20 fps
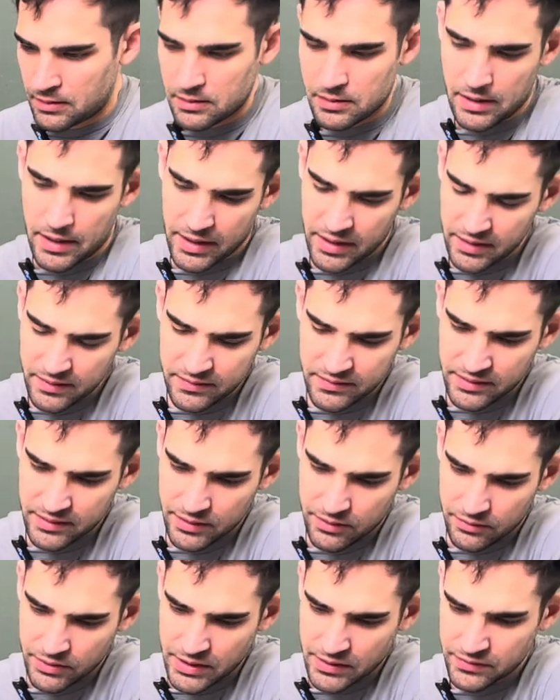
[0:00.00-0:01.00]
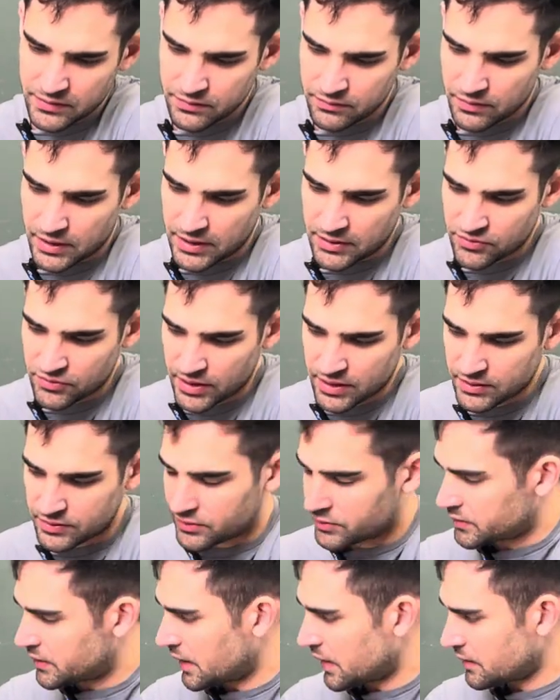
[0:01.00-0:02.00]
I can see a reason why Trek
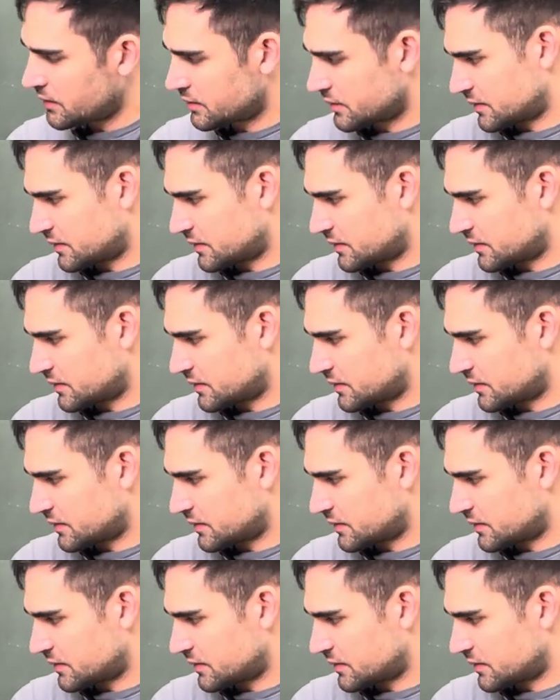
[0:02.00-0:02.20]
do that.